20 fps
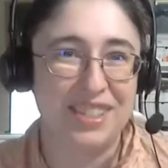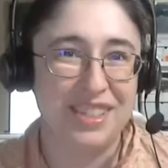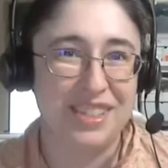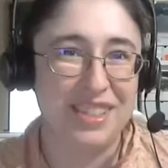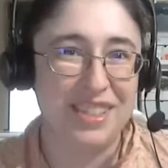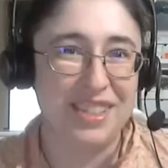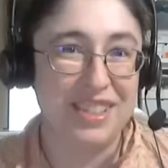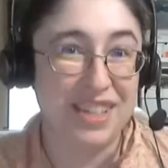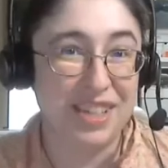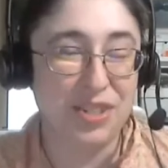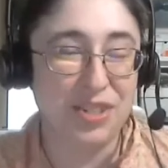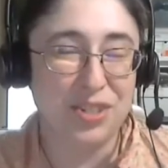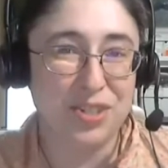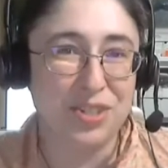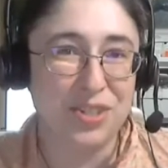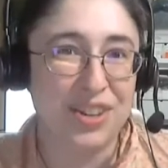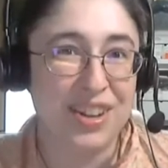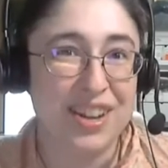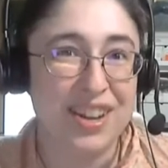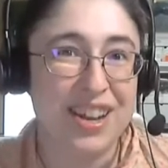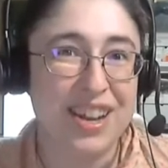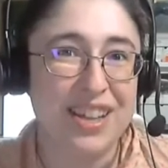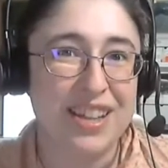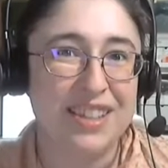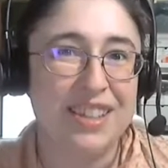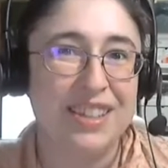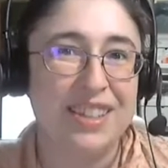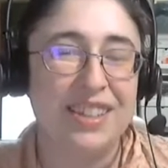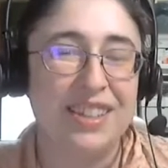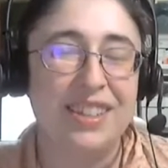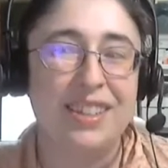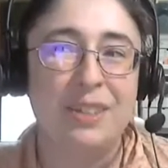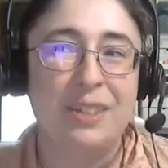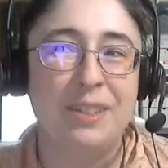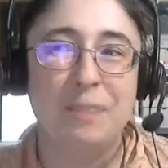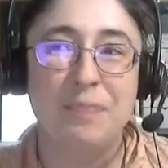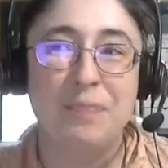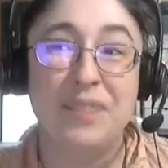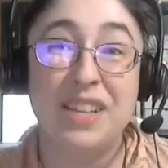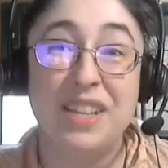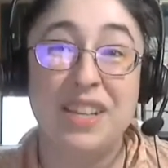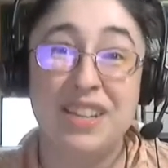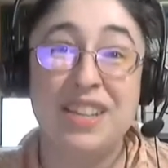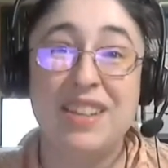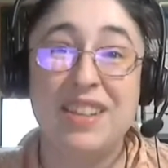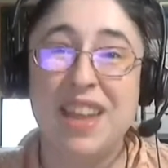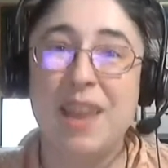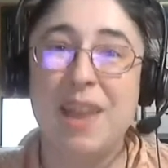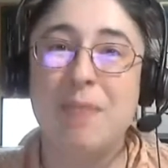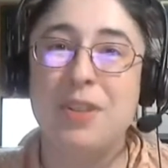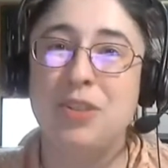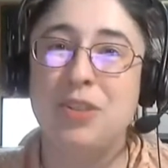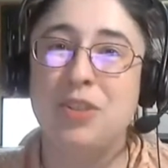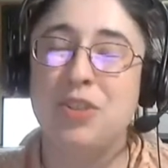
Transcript: Intentional or not, things get damaged,